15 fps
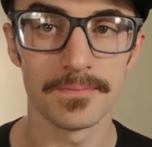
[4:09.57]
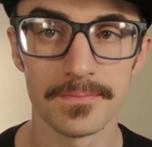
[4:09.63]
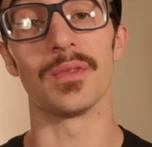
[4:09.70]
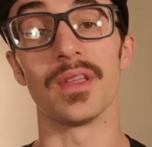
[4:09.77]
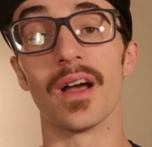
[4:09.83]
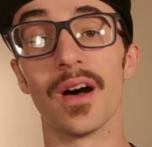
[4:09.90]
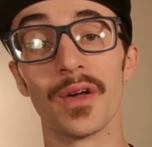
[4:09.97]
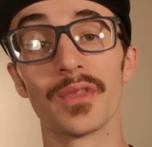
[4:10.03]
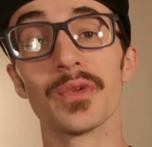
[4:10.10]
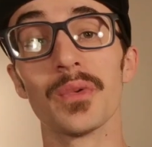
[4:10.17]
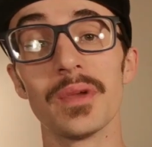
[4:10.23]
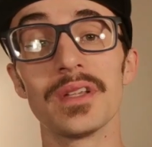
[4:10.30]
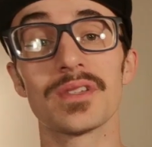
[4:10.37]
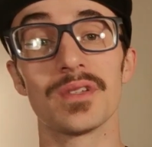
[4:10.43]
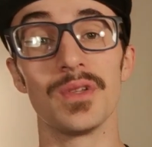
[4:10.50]
the other
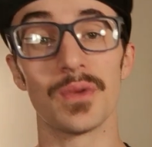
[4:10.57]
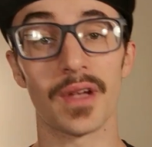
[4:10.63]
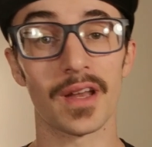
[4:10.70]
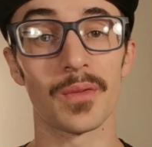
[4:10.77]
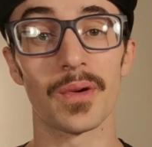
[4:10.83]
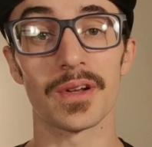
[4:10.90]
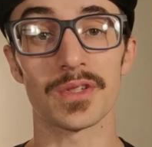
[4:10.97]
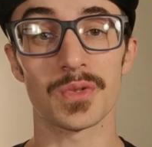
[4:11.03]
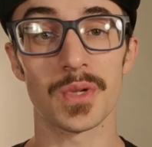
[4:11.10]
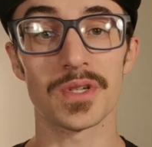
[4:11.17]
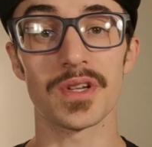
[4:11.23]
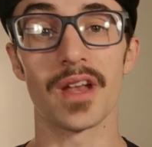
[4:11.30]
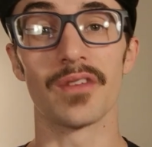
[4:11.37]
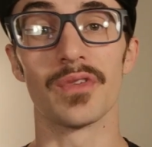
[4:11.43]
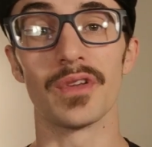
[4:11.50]
reason you kind of want to
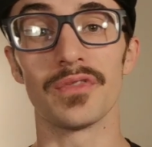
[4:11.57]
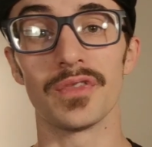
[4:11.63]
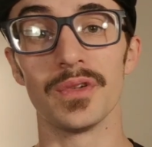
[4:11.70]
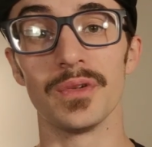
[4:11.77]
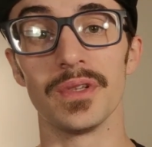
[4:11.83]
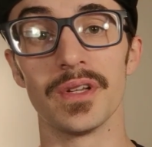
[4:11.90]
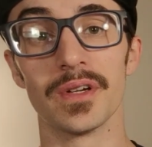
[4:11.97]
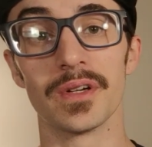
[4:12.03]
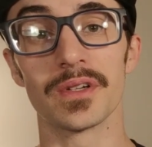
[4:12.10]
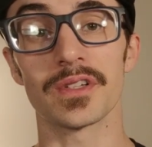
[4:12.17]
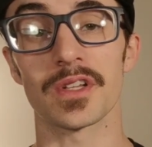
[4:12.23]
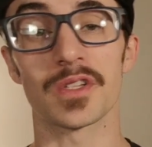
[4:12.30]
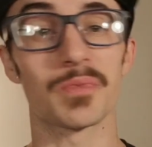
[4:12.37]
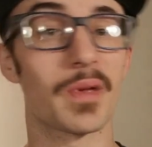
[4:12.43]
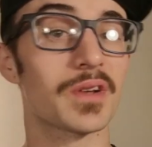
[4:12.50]
switch every few years,
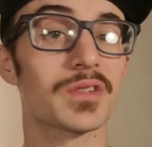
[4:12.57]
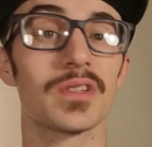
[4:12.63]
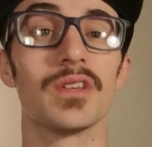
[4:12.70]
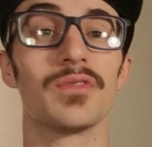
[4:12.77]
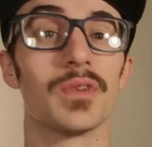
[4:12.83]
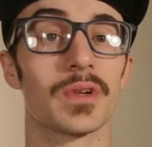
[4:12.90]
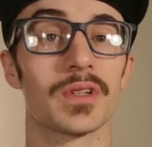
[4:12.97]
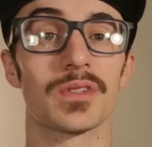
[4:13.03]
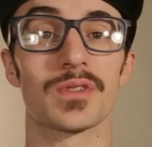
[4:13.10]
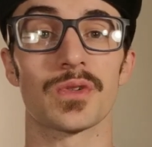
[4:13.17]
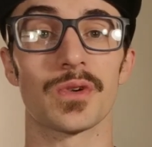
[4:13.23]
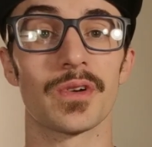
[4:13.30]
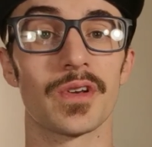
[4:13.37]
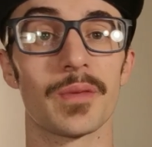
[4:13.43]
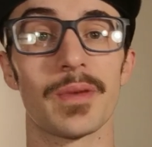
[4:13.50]
especially if you're
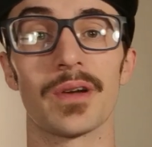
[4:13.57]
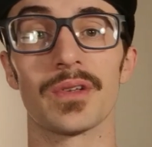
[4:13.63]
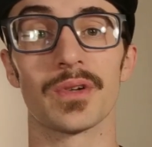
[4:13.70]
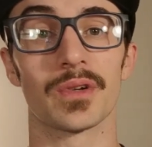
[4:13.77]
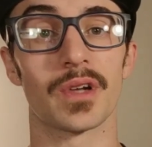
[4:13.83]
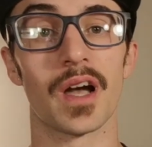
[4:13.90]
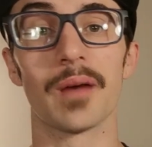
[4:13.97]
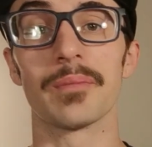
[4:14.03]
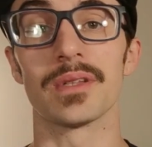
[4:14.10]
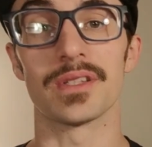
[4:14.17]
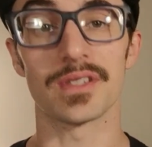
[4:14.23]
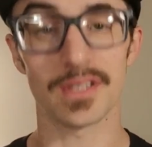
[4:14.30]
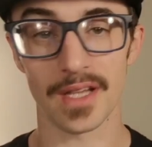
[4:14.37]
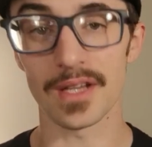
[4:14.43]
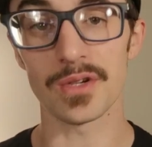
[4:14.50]
concerned about your
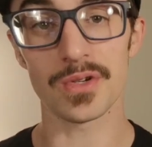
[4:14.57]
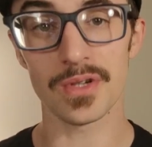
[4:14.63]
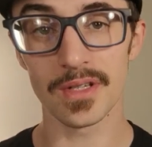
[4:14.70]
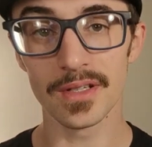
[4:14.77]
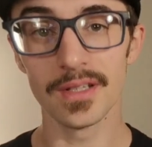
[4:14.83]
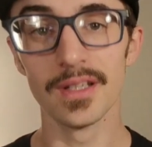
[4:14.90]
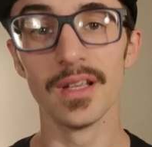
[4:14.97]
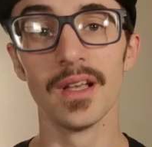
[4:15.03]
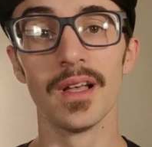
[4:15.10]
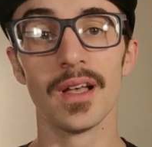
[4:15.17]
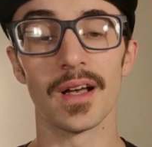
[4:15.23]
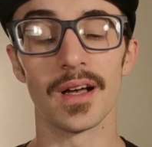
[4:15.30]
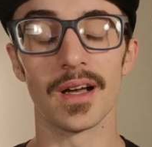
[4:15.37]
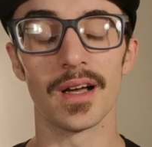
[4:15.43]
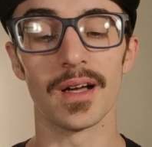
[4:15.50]
compensation,
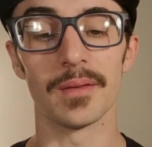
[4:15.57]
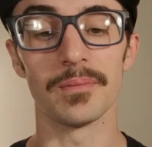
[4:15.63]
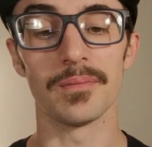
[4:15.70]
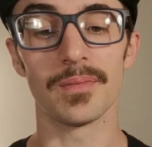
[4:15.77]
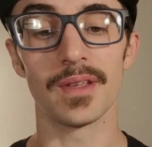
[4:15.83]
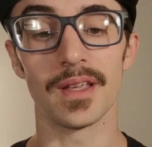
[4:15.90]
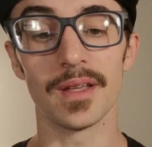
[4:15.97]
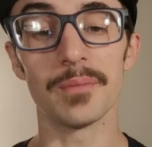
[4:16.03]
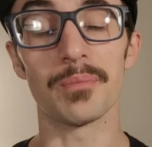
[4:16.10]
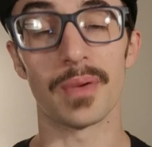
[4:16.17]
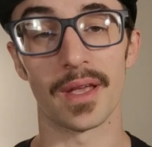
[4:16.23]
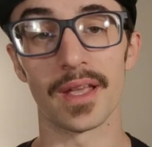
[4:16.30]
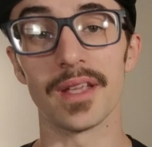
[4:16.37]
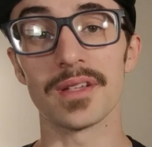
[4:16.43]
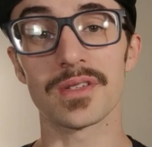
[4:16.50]
um, it
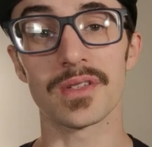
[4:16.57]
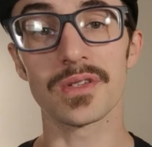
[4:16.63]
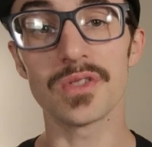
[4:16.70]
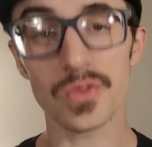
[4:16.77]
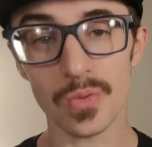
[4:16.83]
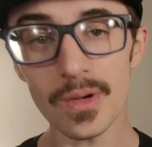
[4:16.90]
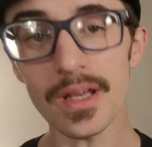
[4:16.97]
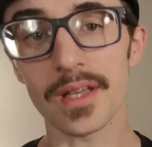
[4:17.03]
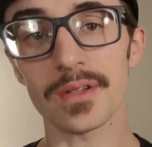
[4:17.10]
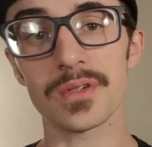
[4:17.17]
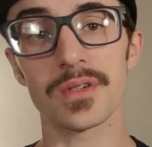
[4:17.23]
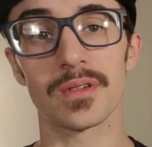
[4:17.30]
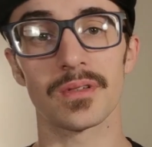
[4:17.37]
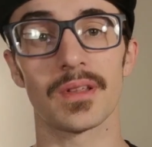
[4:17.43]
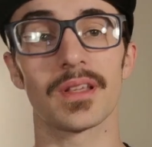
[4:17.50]
pays to
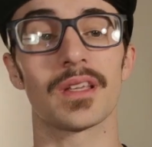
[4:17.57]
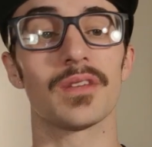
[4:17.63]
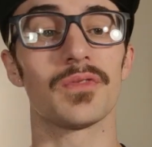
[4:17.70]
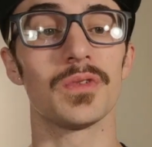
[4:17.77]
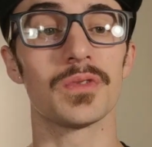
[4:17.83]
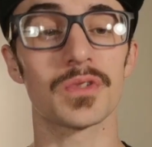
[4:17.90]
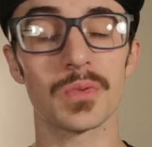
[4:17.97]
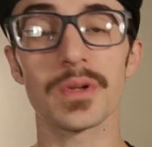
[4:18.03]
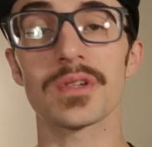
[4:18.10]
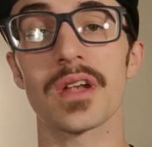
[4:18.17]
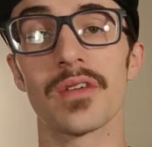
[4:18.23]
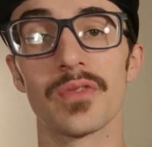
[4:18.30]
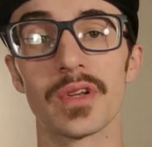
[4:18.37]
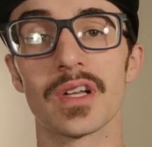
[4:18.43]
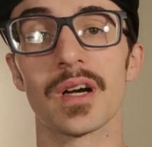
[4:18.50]
switch. Like if you switch
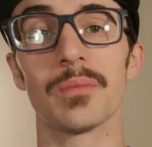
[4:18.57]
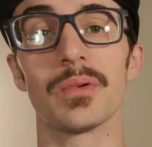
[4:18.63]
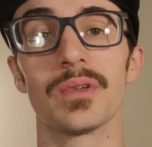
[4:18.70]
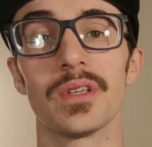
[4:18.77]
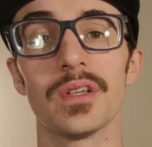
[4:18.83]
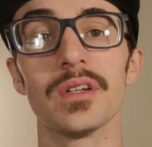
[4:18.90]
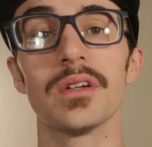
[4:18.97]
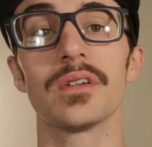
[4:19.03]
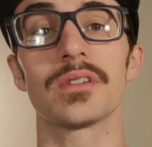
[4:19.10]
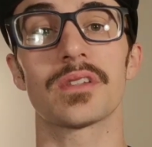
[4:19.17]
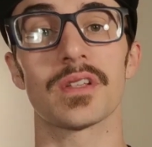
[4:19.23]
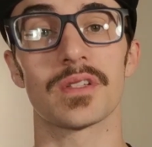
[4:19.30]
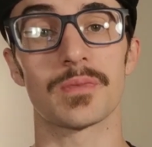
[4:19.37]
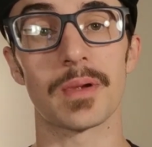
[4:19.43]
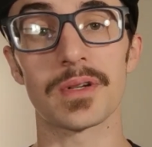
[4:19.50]
every couple
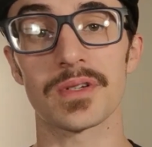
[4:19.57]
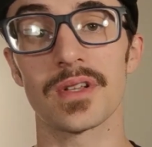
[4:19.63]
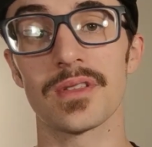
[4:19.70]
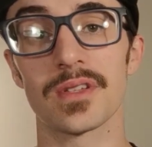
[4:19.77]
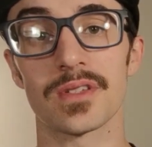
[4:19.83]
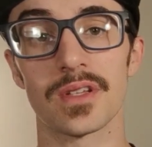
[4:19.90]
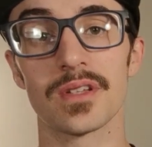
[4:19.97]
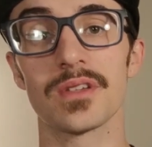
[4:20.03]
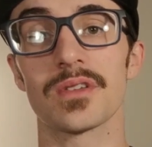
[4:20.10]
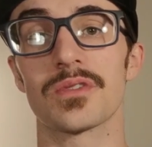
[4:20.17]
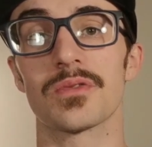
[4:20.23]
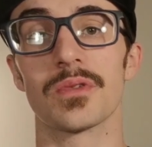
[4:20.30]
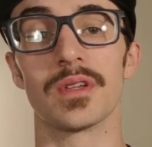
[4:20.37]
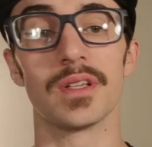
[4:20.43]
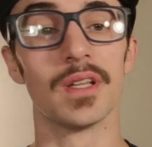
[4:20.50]
years, especially in this
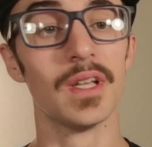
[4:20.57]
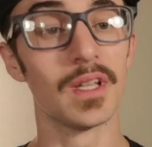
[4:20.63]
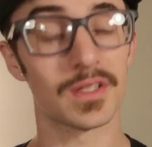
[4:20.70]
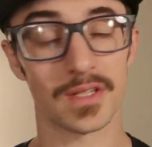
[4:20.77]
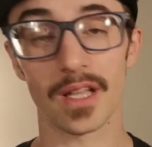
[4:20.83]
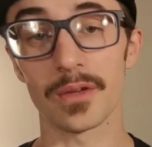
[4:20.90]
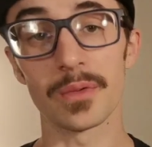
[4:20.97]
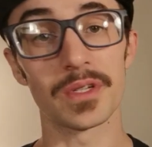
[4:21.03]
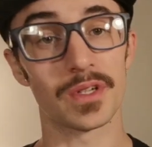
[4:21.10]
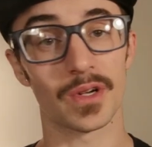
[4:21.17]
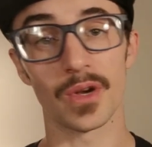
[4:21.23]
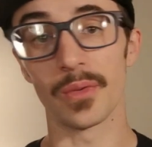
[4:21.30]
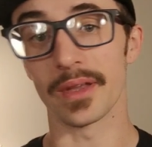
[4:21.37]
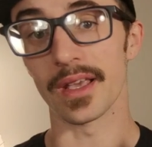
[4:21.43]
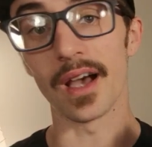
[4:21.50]
industry, salaries are
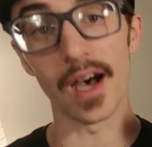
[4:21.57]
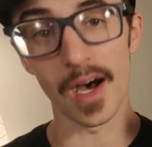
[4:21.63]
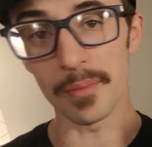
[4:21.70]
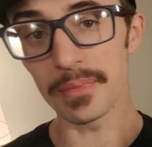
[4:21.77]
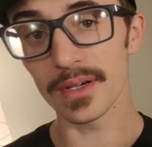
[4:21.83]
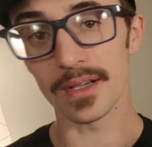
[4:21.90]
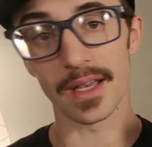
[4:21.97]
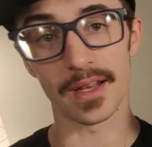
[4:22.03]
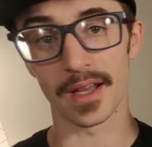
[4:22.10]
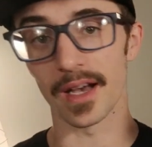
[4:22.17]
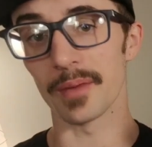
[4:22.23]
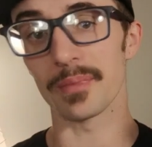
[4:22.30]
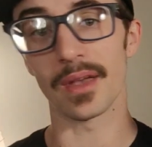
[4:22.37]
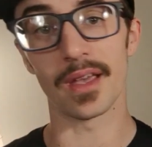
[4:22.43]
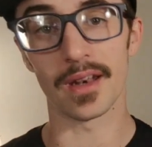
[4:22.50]
going up and
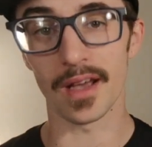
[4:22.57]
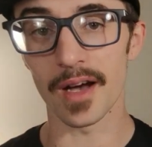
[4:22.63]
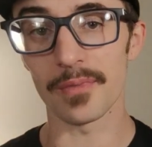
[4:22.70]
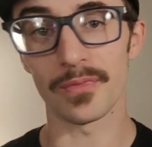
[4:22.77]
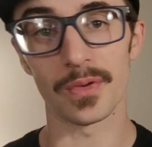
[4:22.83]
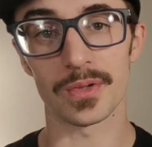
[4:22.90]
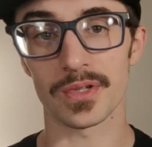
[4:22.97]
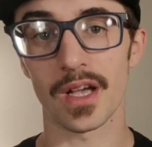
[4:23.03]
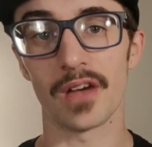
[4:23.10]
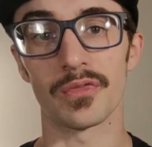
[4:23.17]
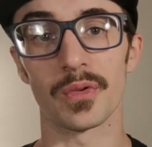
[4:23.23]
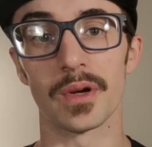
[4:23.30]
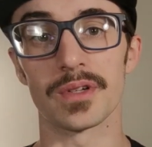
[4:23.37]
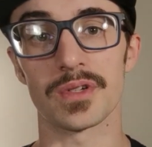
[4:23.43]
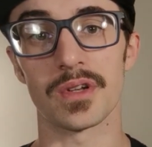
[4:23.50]
up and up for
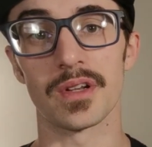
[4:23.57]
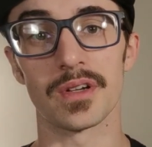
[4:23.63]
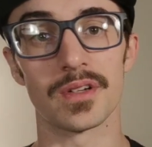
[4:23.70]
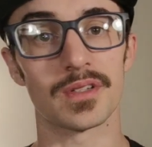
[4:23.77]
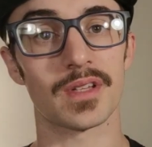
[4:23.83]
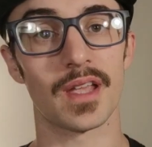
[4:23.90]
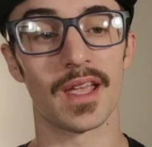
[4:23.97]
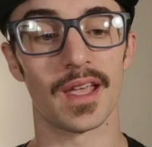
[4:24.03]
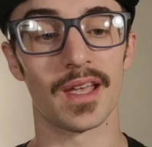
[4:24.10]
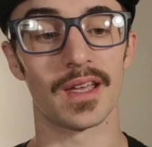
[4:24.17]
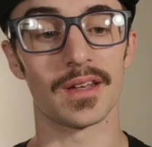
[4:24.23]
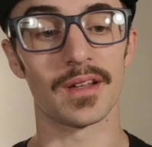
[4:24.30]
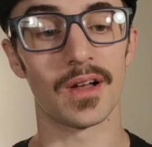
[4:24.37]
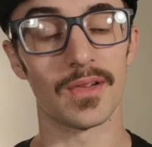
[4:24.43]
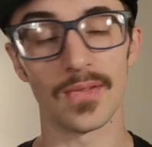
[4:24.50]
software engineers,
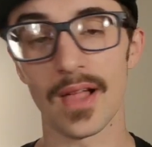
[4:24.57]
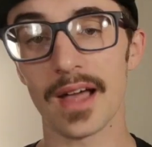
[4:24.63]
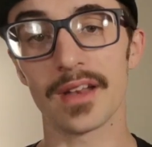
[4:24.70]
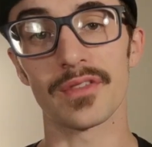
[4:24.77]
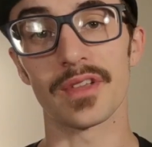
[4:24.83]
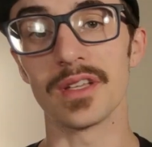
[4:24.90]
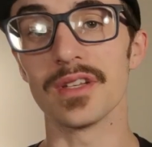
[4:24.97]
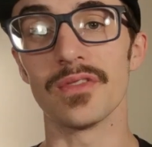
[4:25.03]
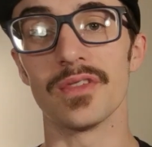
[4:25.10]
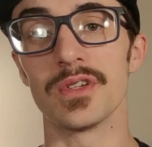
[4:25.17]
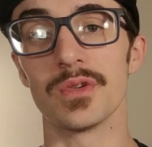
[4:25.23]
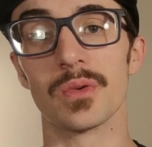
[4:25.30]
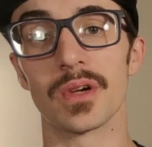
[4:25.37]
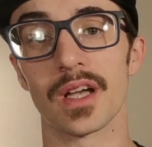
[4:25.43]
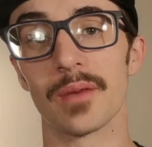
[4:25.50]
and a lot of
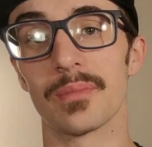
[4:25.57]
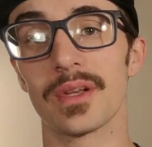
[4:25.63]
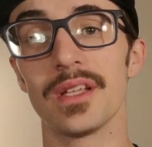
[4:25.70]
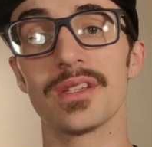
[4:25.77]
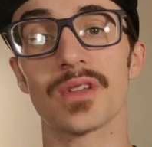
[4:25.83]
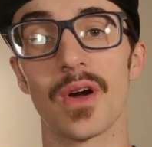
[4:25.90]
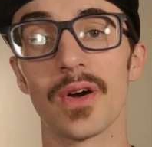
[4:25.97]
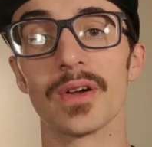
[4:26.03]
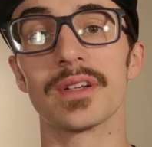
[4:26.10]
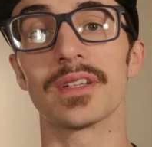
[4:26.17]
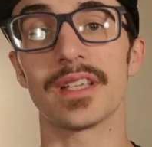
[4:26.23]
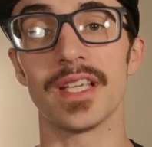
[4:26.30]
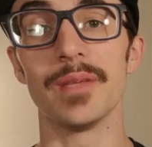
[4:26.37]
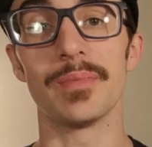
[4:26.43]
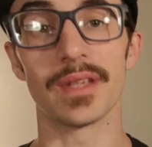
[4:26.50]
individual companies
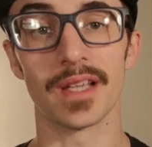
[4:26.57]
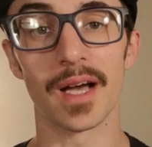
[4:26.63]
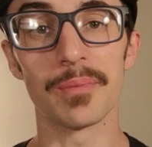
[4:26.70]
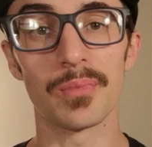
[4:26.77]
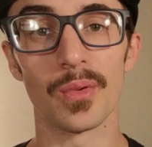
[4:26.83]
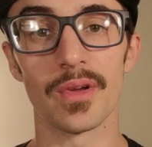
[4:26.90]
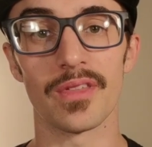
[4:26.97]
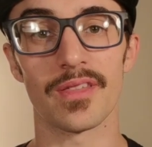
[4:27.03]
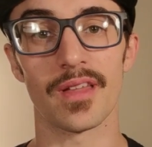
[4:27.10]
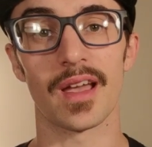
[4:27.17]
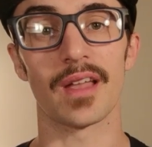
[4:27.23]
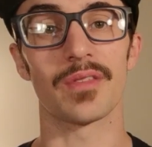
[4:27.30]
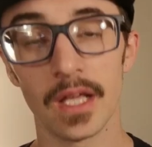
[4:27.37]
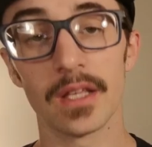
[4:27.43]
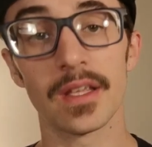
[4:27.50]
aren't keeping up with
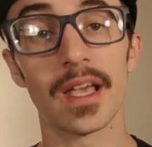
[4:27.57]
that.